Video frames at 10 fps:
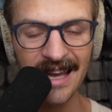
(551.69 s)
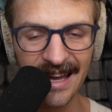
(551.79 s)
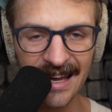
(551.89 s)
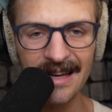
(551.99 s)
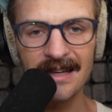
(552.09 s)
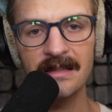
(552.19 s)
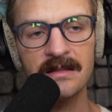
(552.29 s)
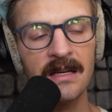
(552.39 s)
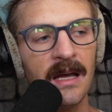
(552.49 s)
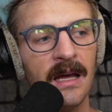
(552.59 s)

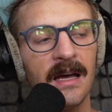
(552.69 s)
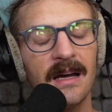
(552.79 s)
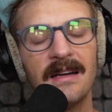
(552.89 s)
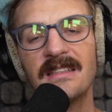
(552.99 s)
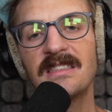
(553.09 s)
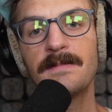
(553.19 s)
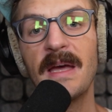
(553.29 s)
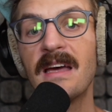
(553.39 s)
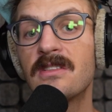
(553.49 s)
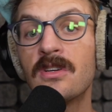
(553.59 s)
and an
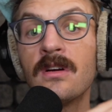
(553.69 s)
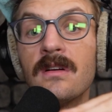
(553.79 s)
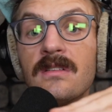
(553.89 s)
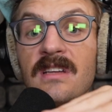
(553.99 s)
expander